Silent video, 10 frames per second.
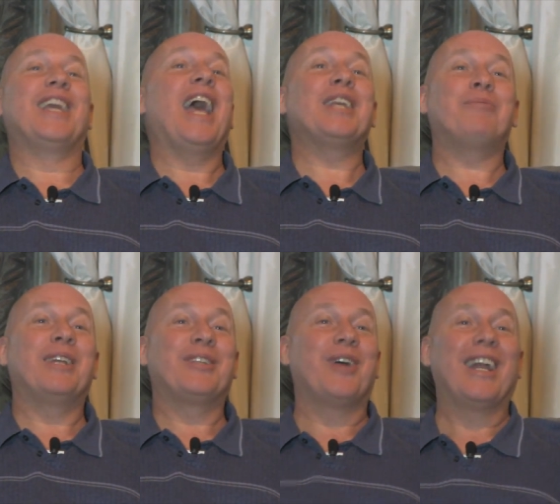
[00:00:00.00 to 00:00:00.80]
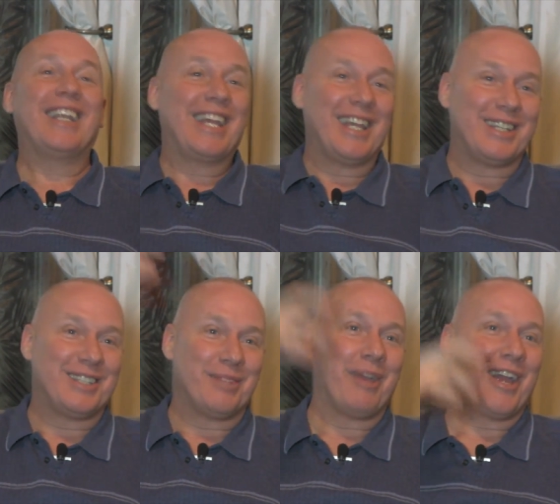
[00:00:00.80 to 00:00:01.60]
gasping, trying to get
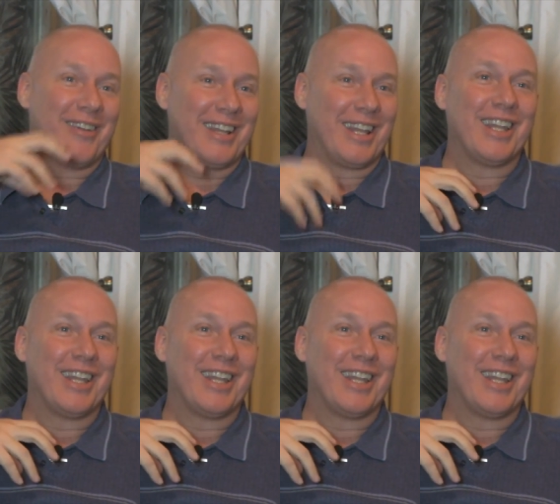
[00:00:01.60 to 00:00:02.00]
some air in the